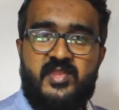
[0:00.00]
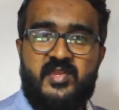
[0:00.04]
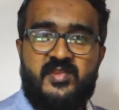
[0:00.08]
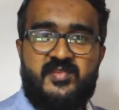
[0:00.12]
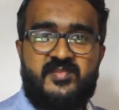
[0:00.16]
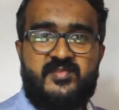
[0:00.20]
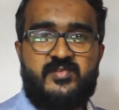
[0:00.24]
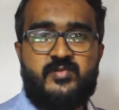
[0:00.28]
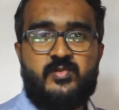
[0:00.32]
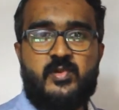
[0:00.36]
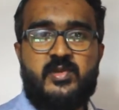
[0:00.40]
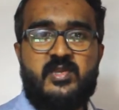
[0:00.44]

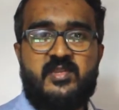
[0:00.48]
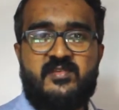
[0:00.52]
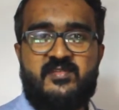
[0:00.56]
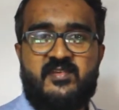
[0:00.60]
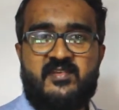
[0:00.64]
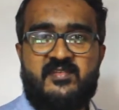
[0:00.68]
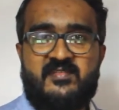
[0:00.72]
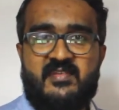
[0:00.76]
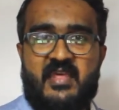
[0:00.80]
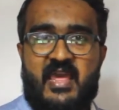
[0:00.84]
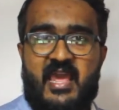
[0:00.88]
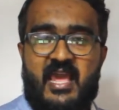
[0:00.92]
this
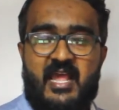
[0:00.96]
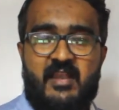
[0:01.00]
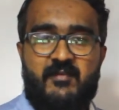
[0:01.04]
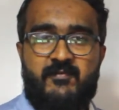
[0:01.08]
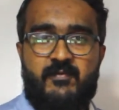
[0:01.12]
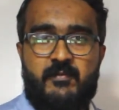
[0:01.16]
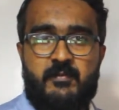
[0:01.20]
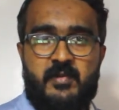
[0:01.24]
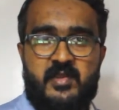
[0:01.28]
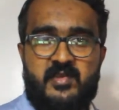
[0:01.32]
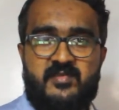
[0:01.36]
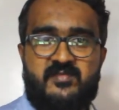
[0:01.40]
26
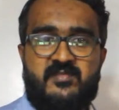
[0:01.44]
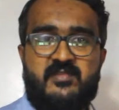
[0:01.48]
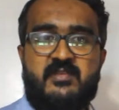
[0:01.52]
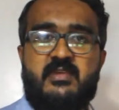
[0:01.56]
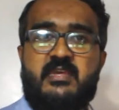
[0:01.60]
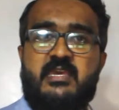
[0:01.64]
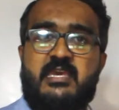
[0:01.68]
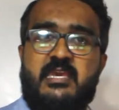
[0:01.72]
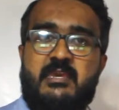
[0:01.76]
alphabets,